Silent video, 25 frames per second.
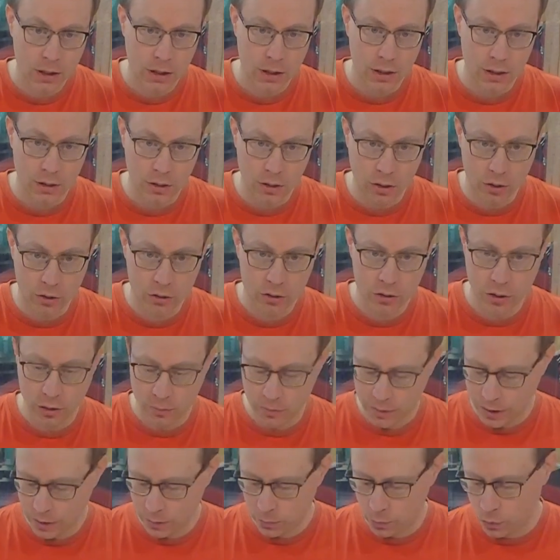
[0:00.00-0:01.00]
In long
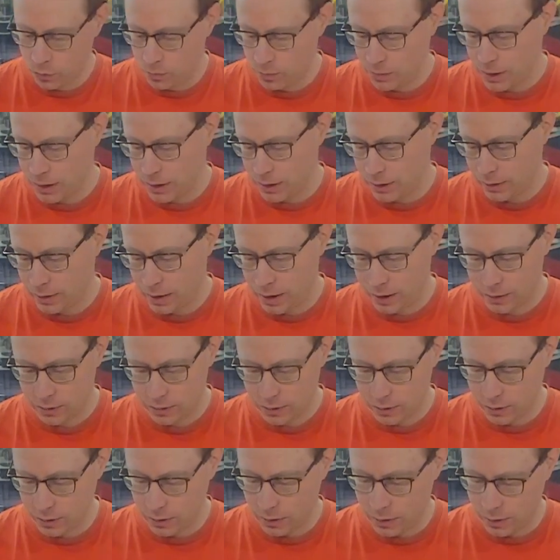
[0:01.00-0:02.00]
term, that would mean that
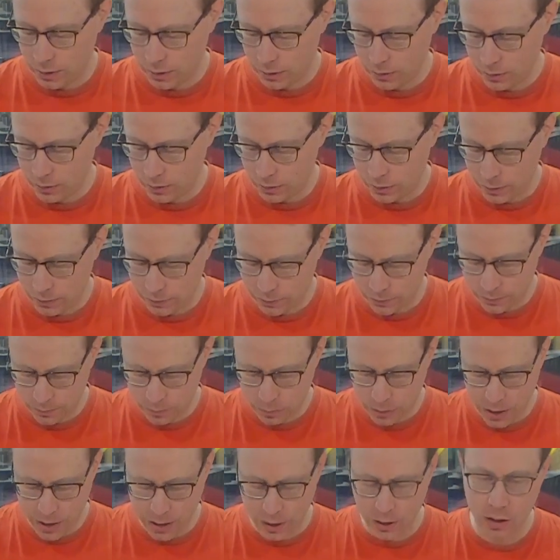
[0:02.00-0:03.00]
if
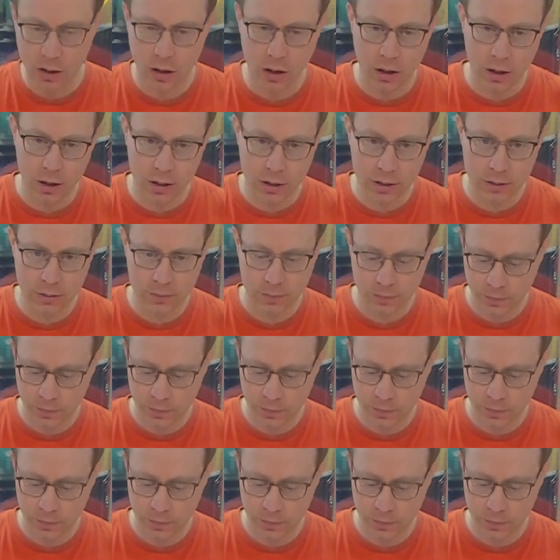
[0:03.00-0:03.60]
playing hard,